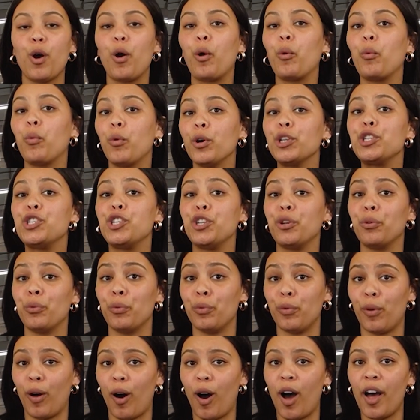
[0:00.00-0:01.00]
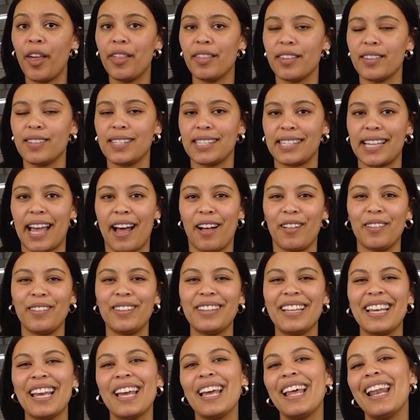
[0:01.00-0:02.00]
Would you rather
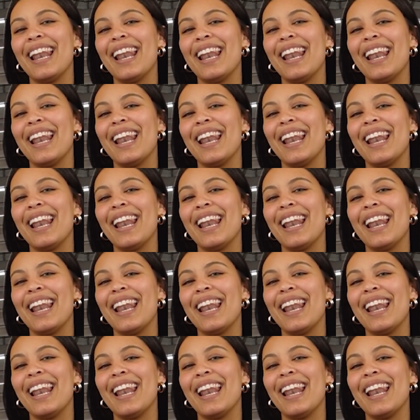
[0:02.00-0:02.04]
sell